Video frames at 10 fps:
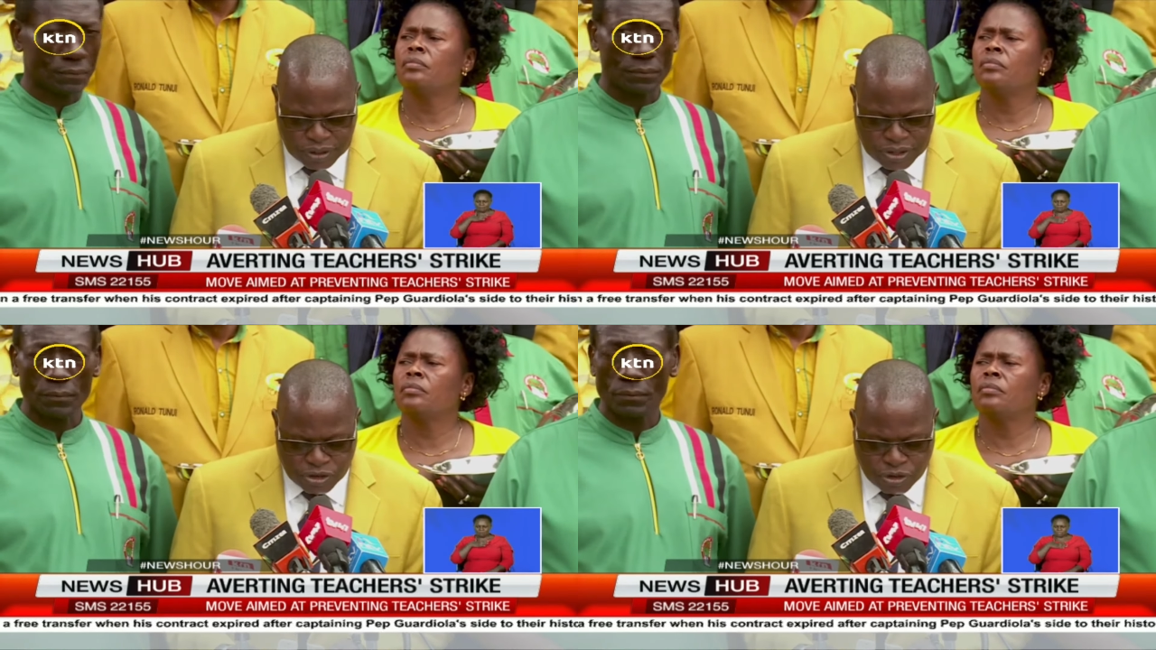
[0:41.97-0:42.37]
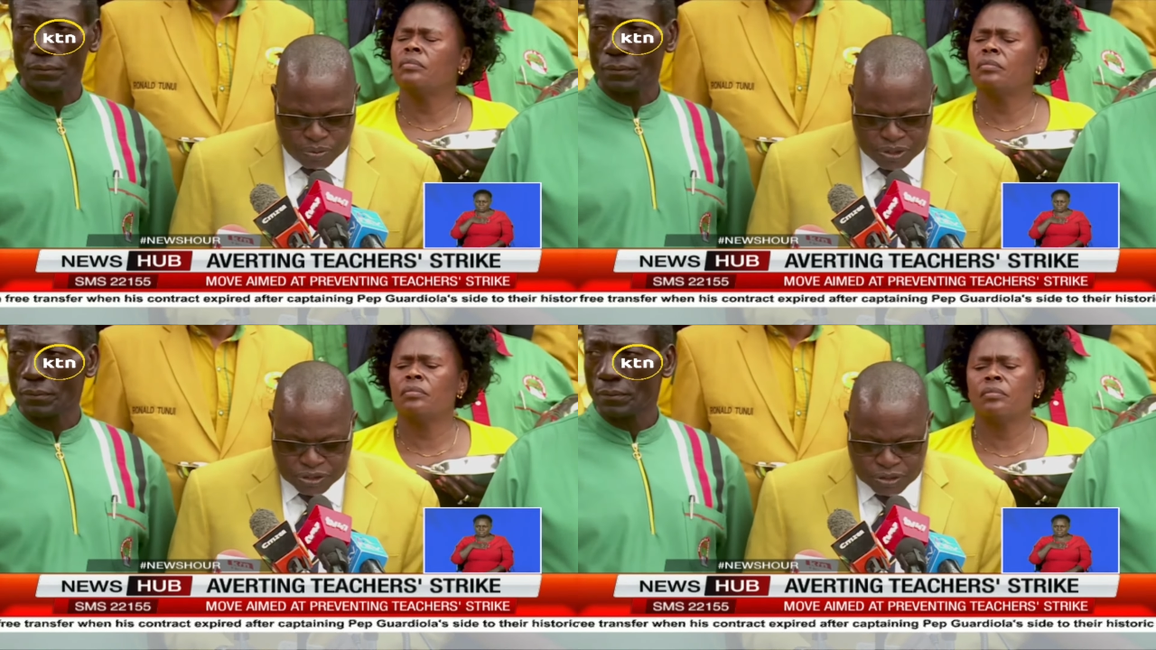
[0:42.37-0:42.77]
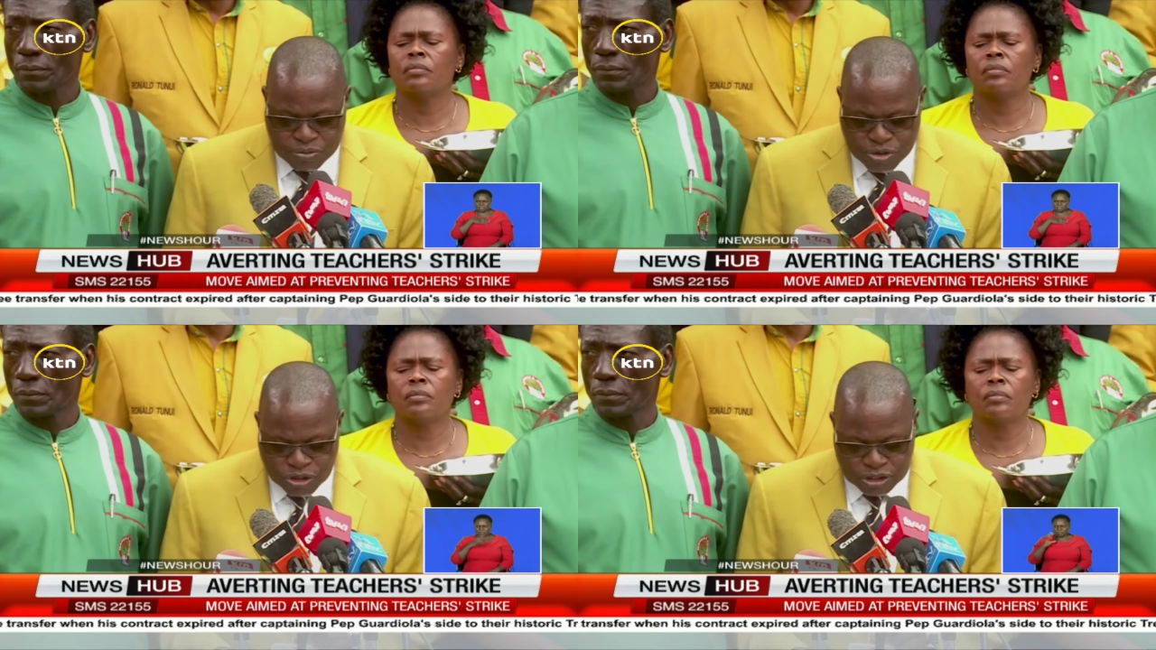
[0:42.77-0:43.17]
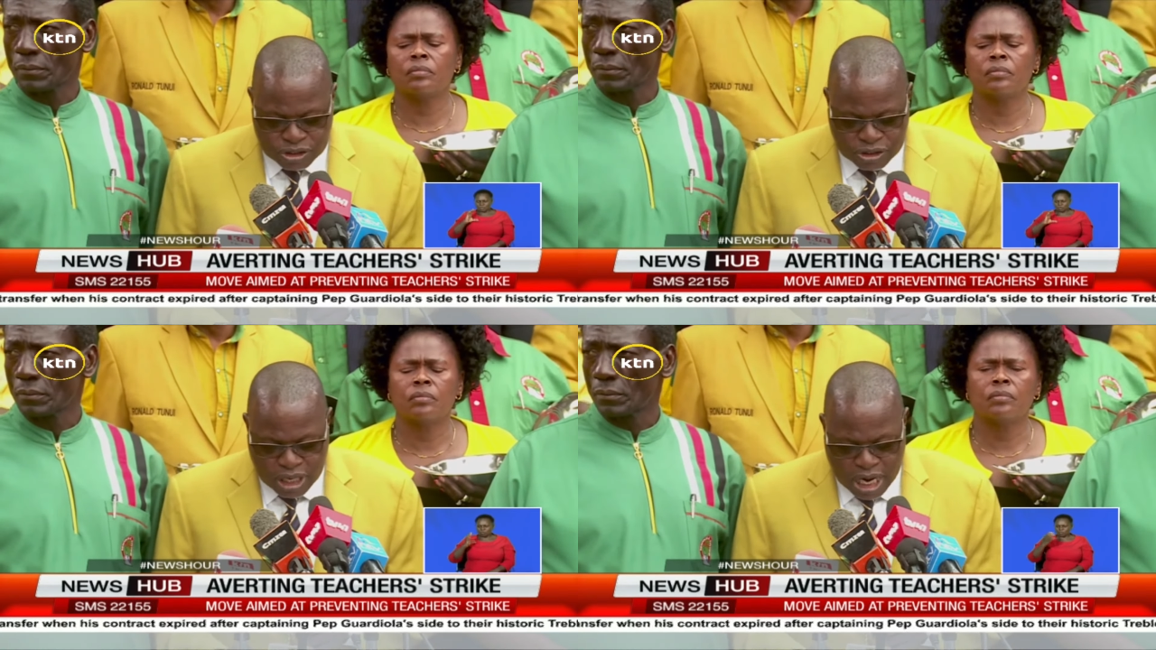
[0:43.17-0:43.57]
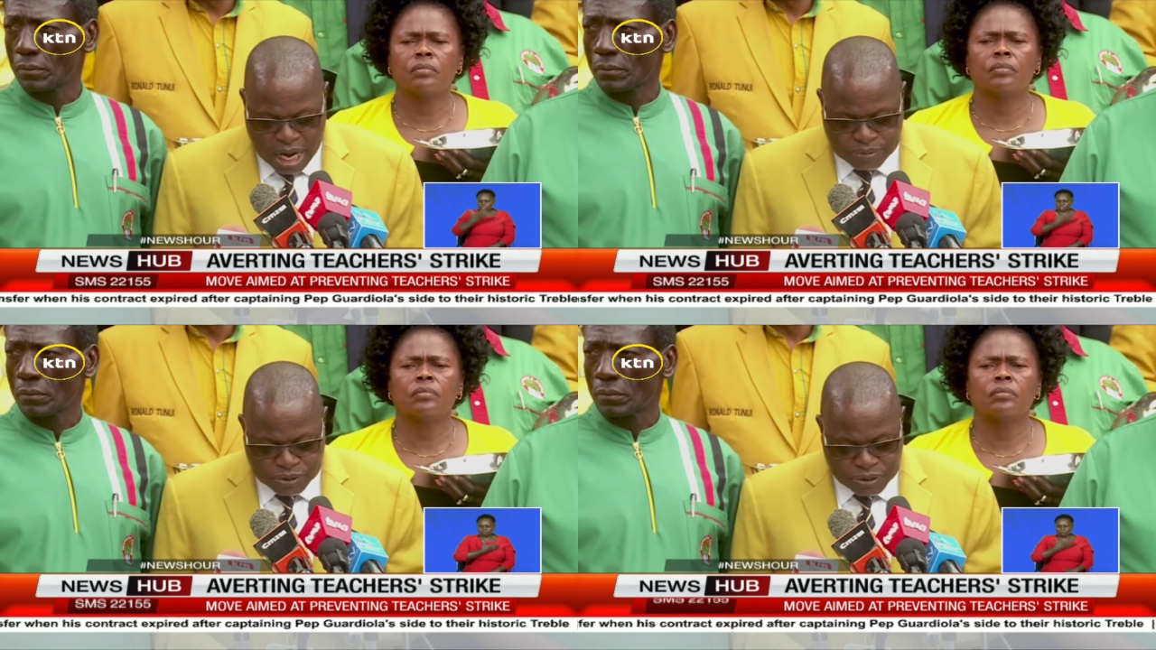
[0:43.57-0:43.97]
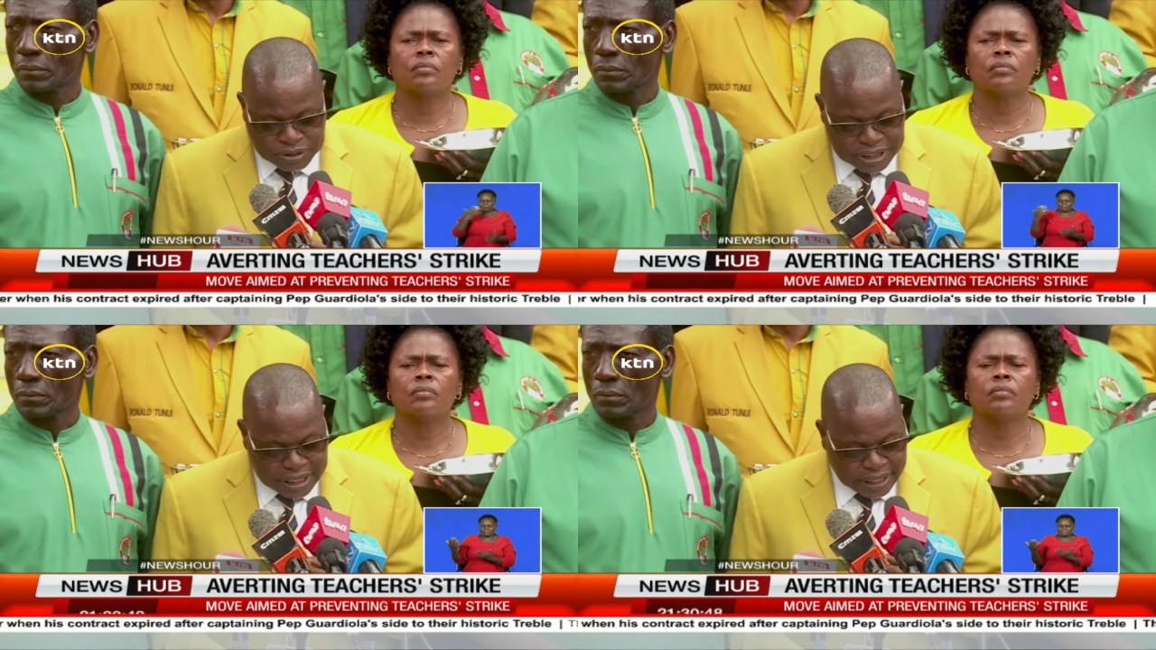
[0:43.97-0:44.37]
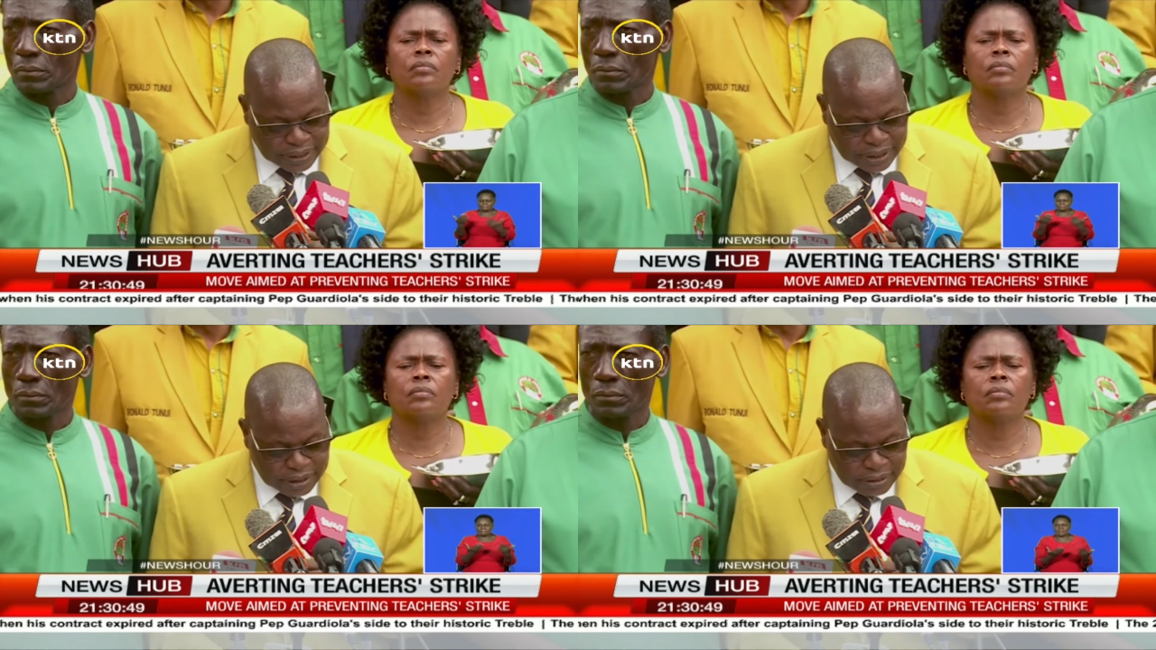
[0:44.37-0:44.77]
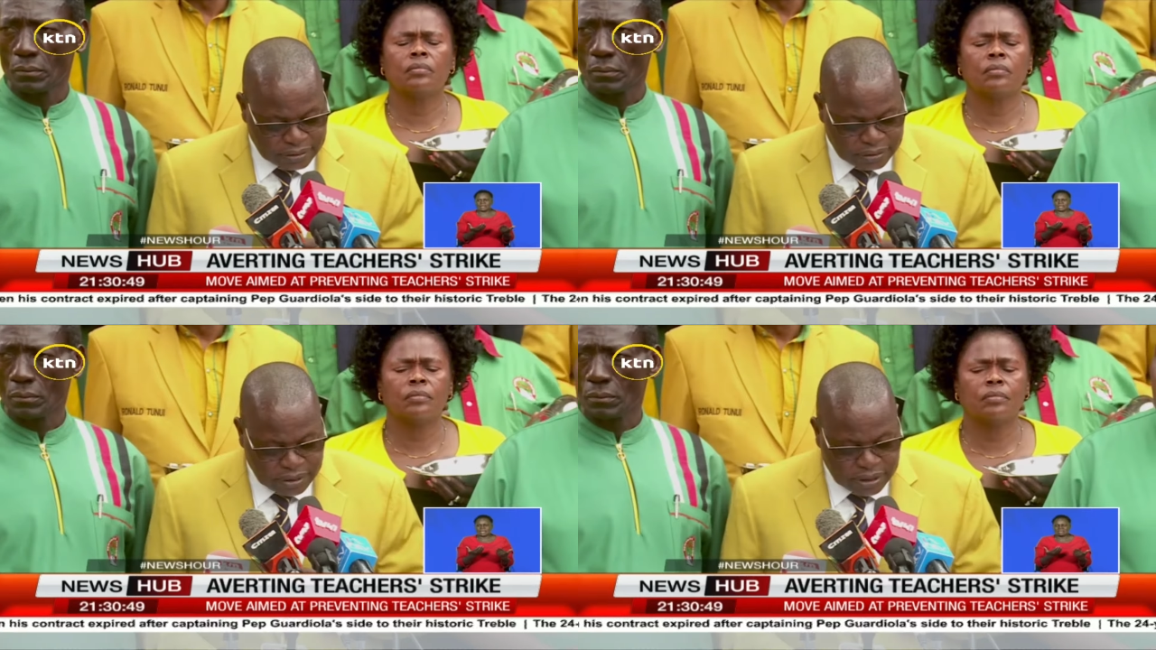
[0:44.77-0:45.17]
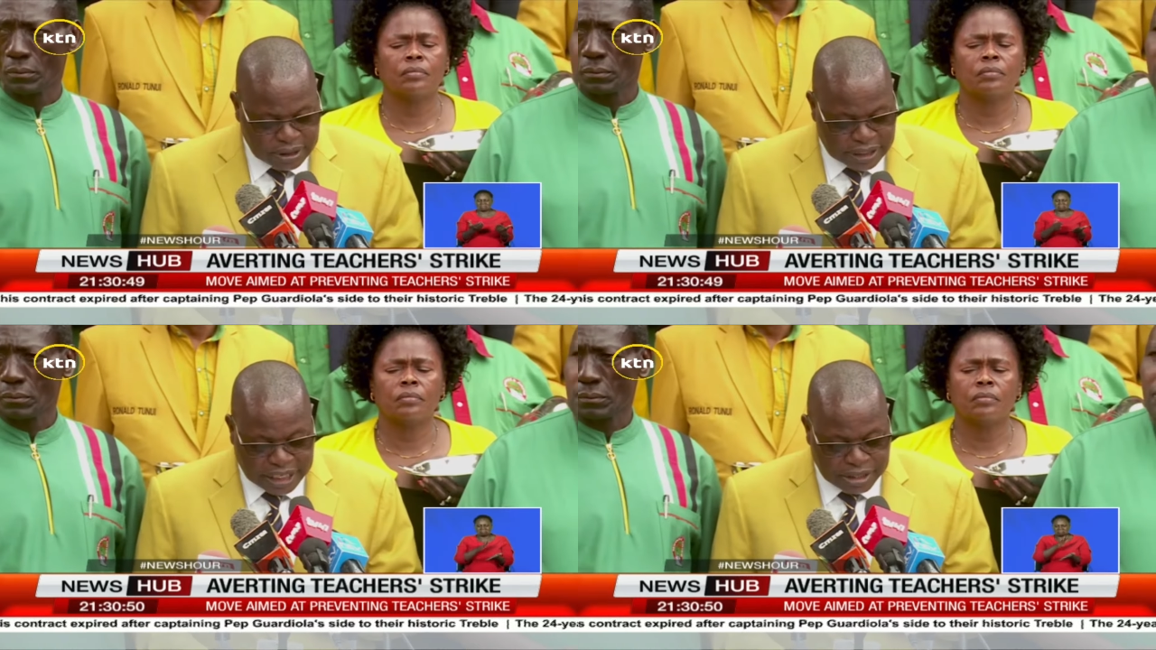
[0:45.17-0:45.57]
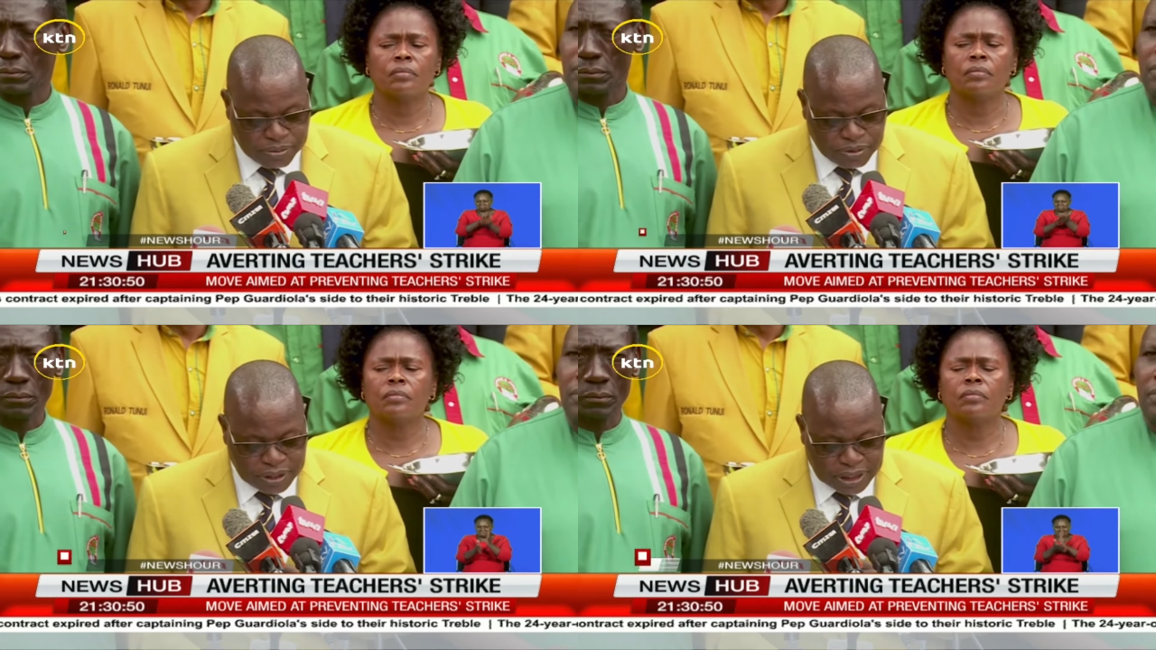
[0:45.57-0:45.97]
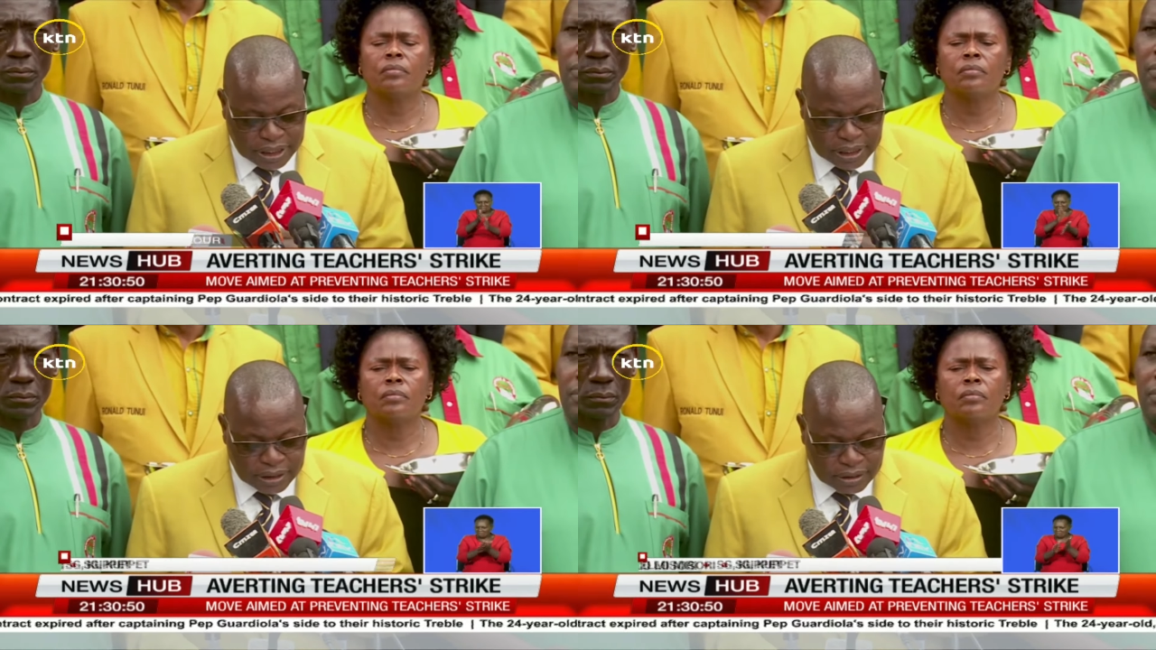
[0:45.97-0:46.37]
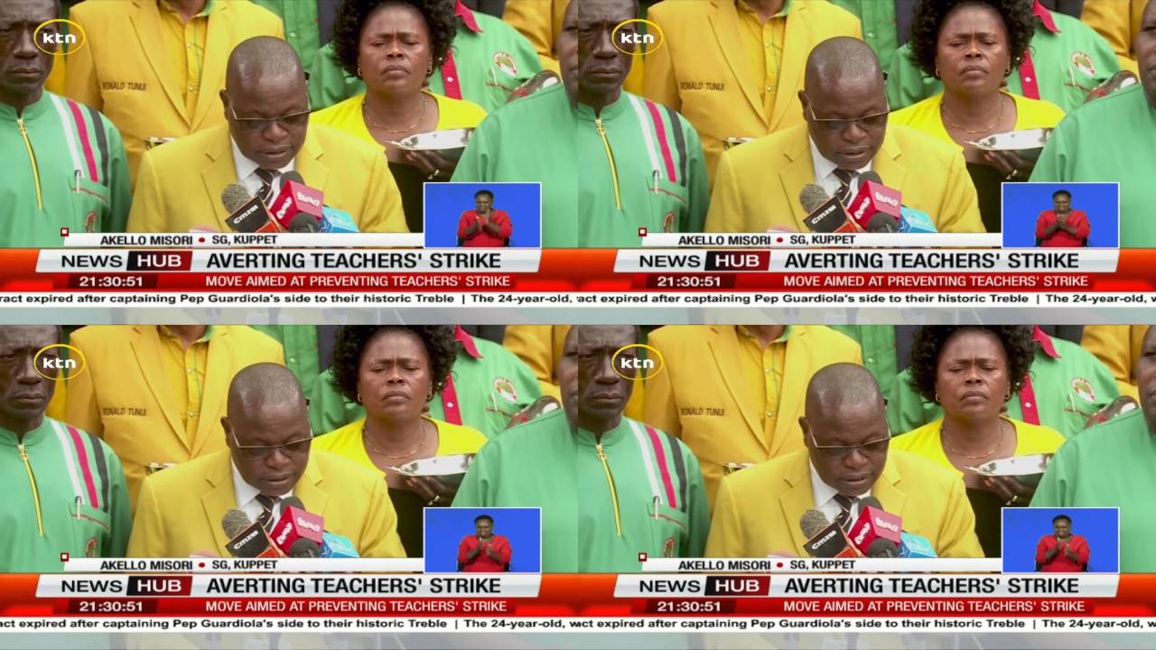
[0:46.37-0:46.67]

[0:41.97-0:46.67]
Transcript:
Speaker 1: The Commission brought absolutely nothing tangible in,